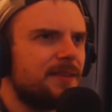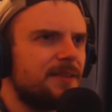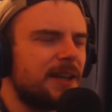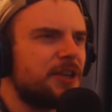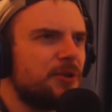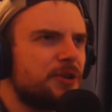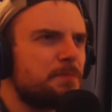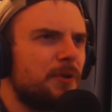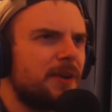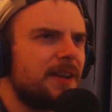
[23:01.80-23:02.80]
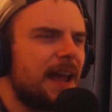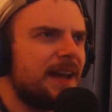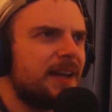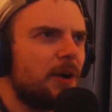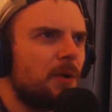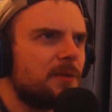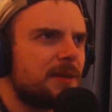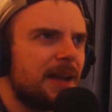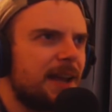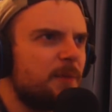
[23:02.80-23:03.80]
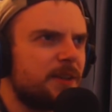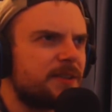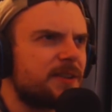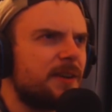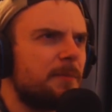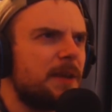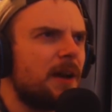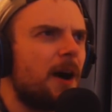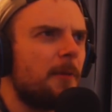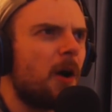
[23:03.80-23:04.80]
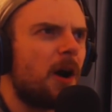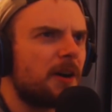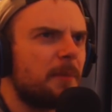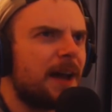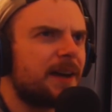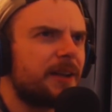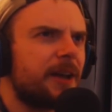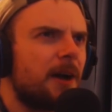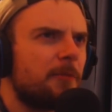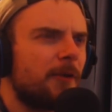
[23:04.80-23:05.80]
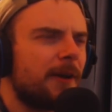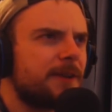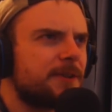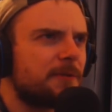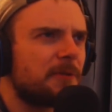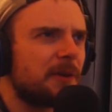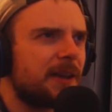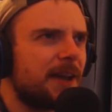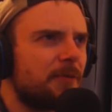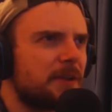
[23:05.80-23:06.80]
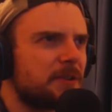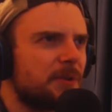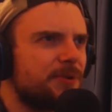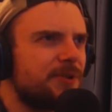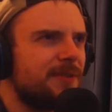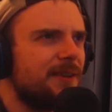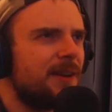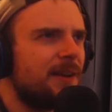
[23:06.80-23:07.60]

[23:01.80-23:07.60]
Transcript: Like, you just put in any old game and it's going to be automatically upgraded to 4K resolution?